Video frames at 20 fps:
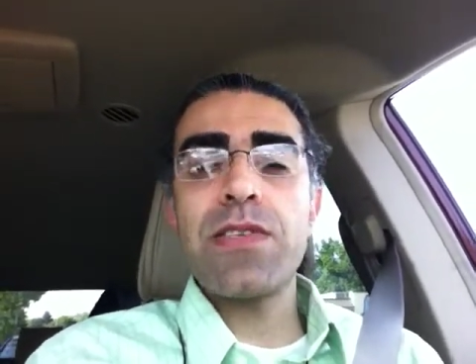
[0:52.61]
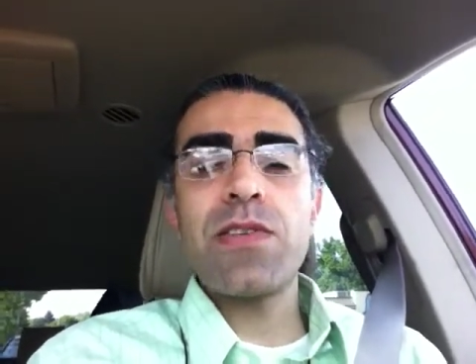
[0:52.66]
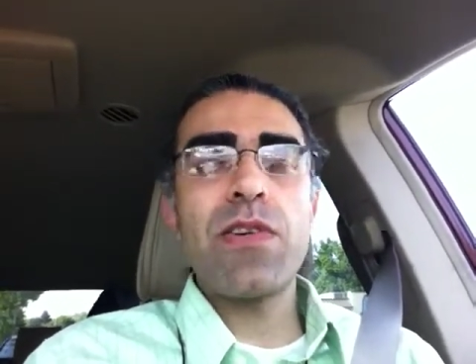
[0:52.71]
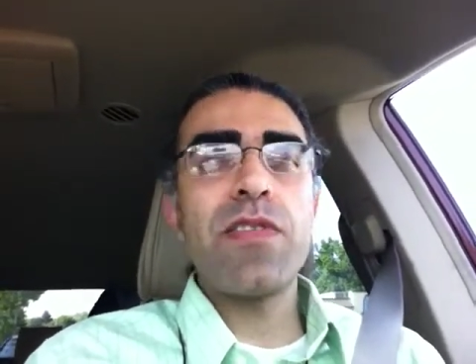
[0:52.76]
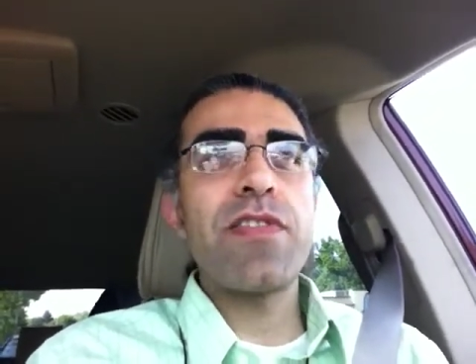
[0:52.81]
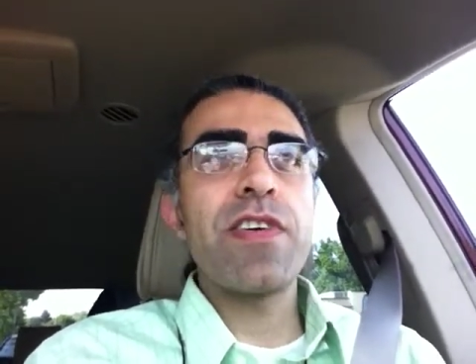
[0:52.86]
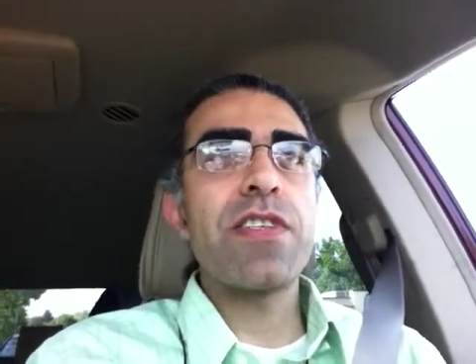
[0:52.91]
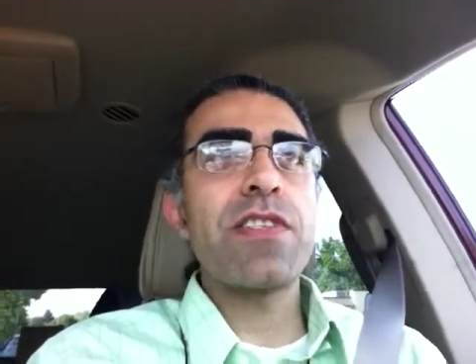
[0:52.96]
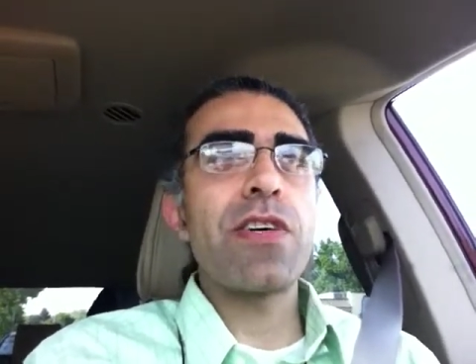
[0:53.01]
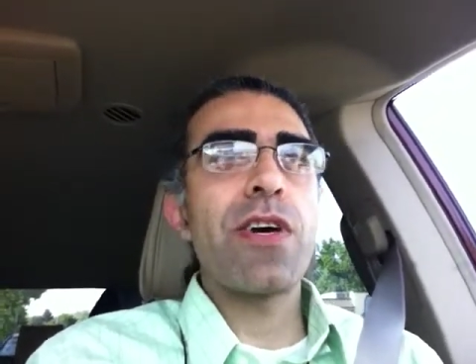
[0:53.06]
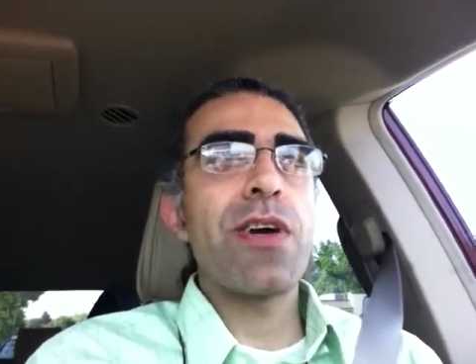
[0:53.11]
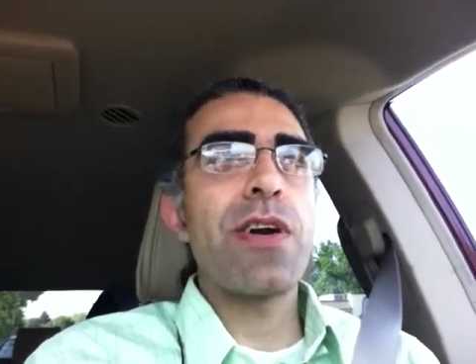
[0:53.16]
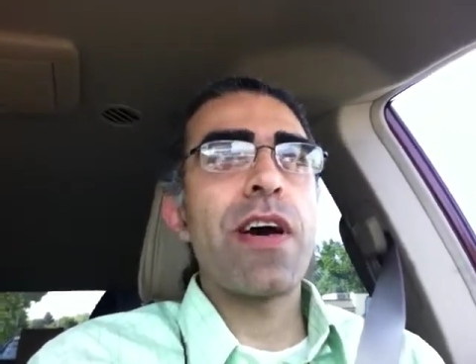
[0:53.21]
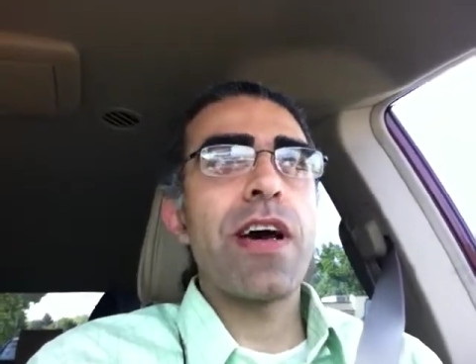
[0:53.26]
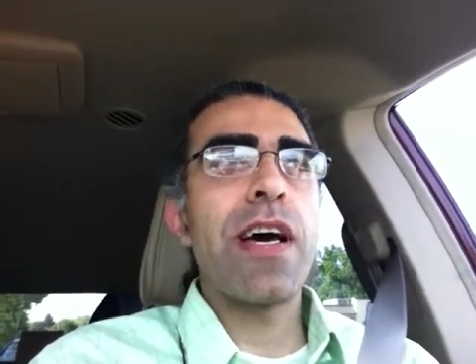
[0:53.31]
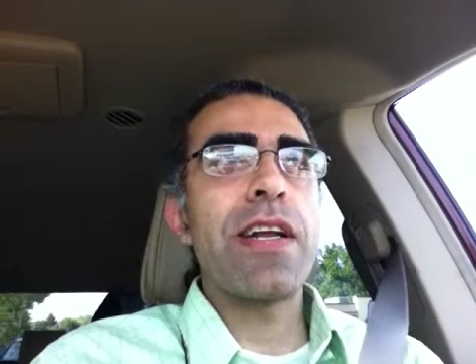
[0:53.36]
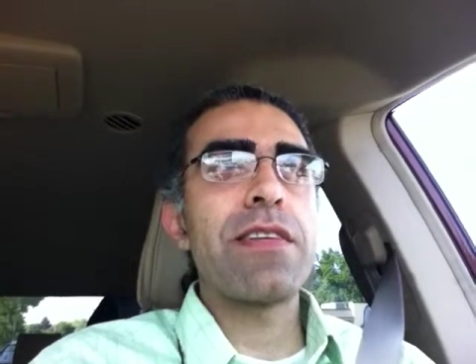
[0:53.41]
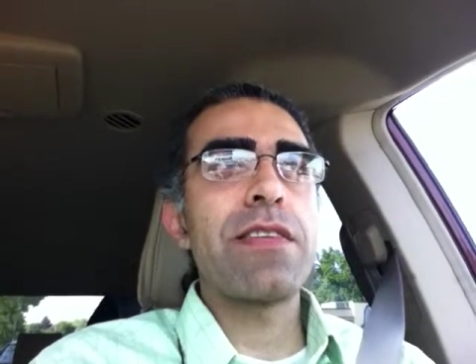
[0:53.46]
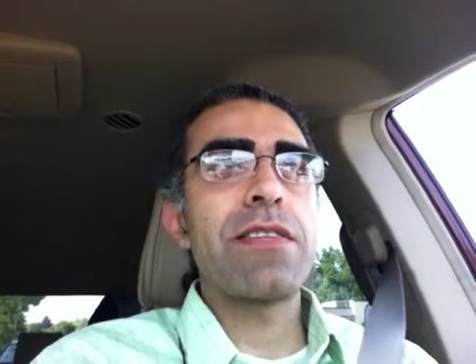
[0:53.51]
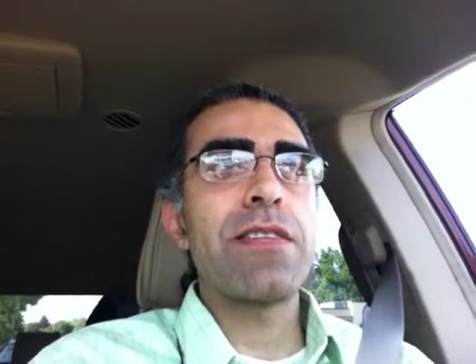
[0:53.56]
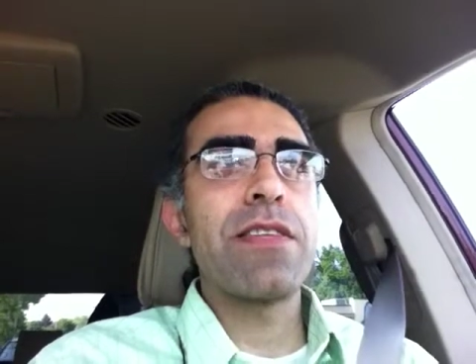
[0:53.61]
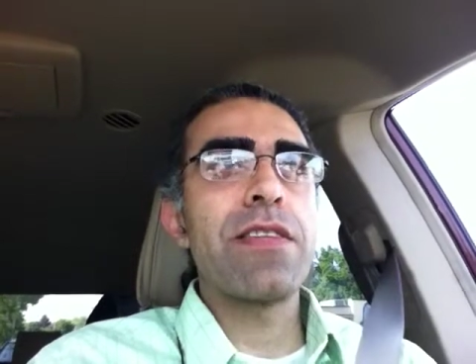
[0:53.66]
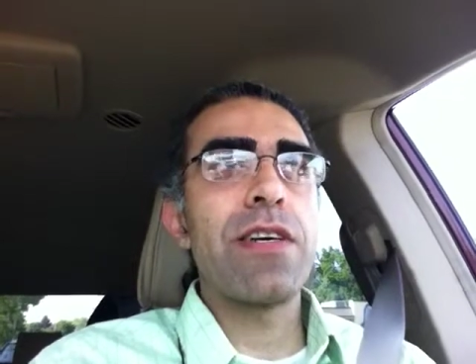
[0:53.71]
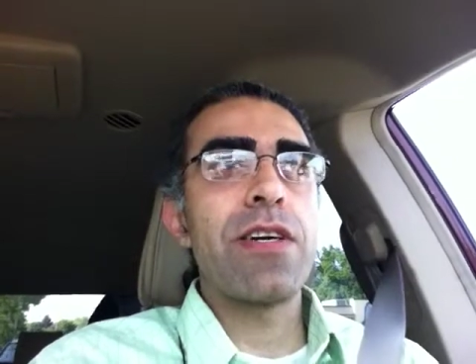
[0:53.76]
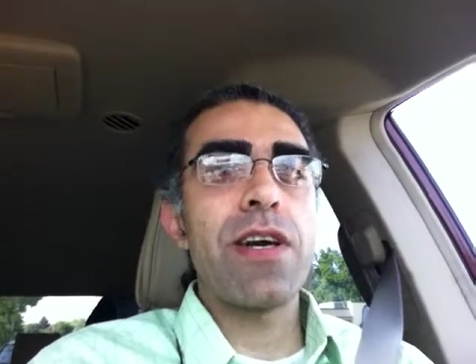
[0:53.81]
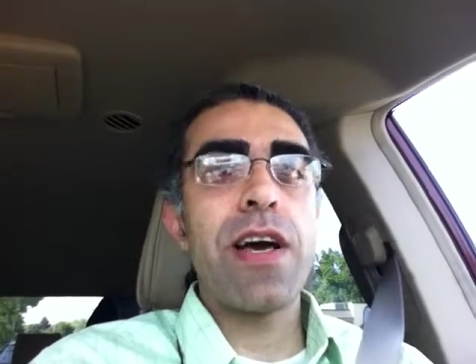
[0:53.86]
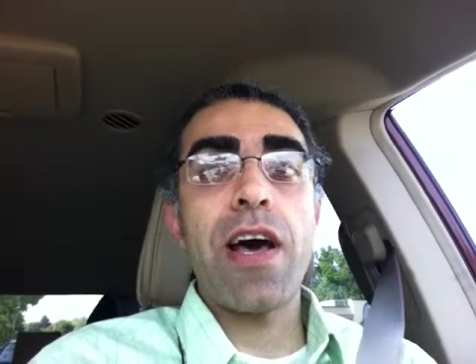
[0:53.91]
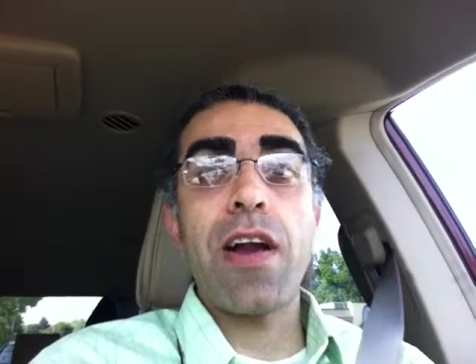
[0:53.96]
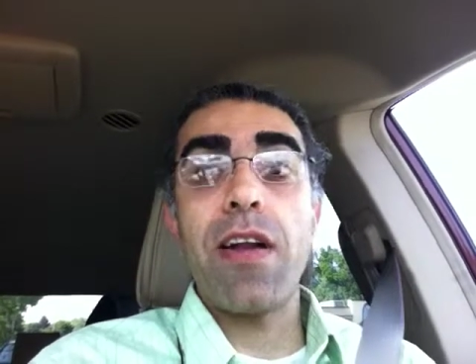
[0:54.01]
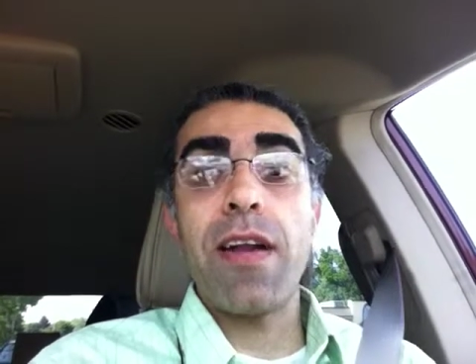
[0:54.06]
surface
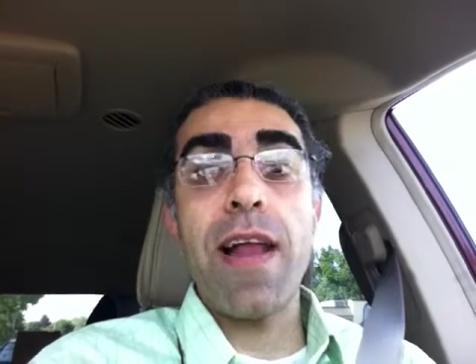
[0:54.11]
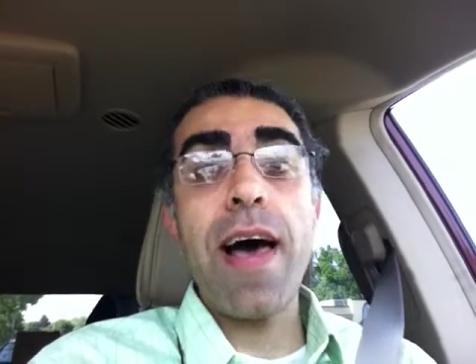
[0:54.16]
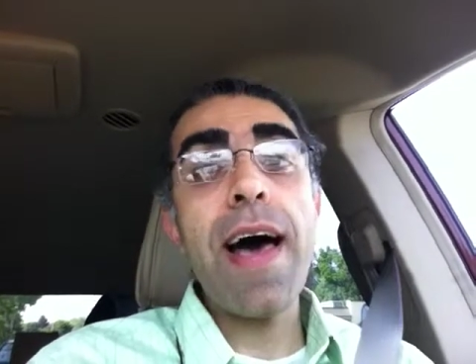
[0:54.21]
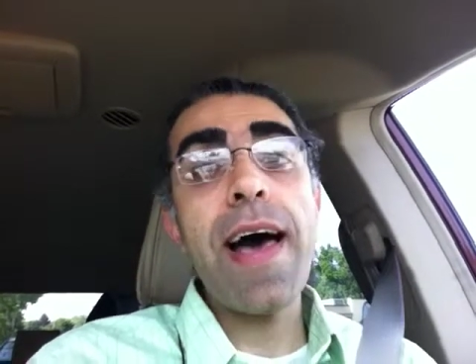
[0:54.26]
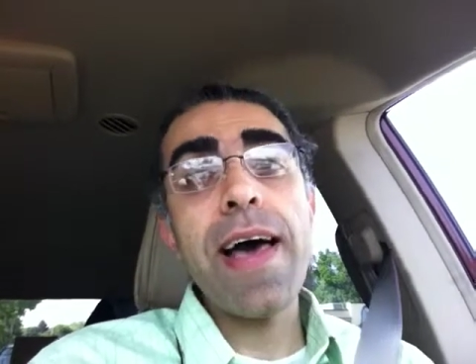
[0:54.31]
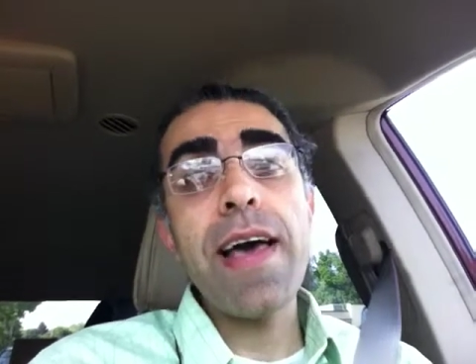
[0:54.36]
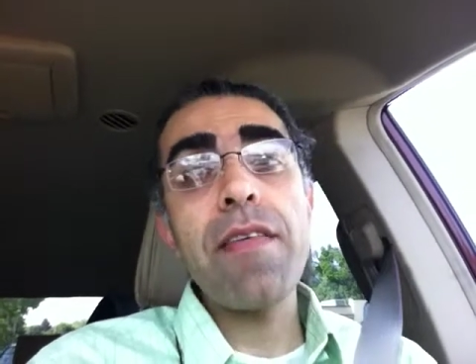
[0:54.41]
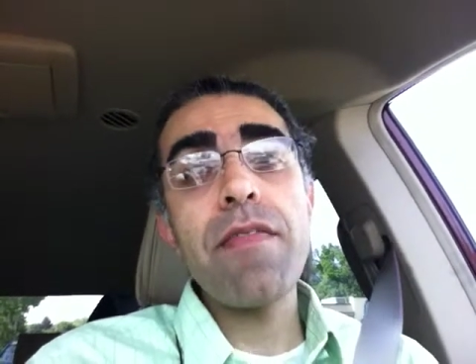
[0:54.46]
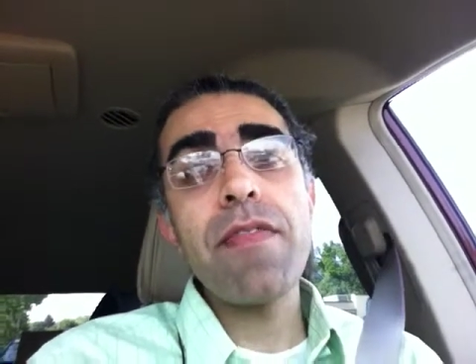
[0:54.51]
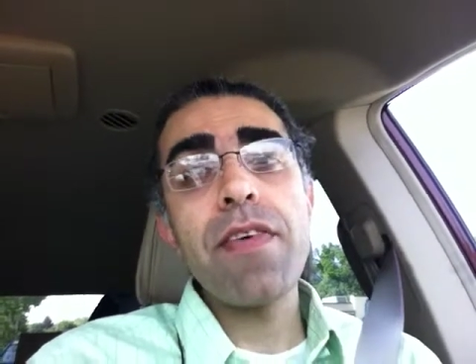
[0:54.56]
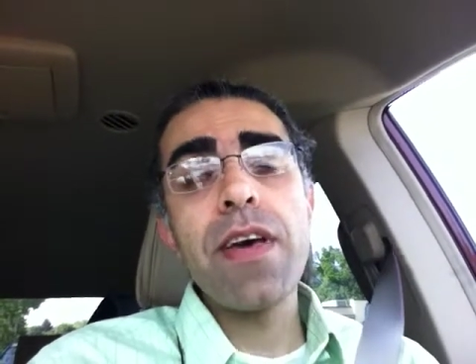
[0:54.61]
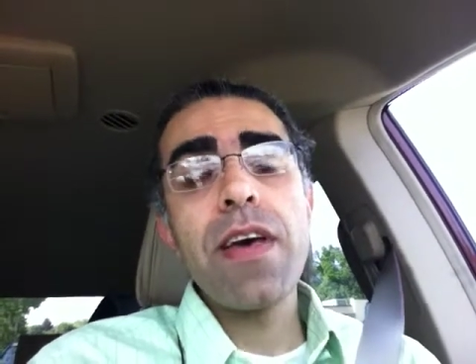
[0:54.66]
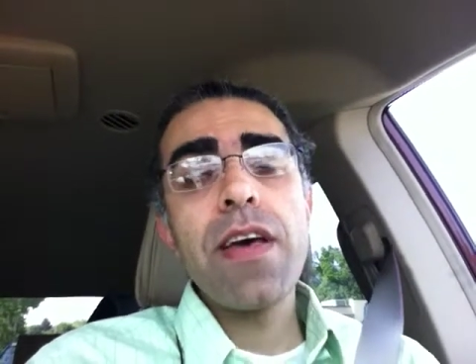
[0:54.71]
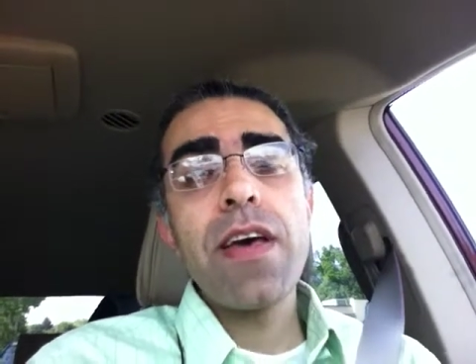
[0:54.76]
they're not alive,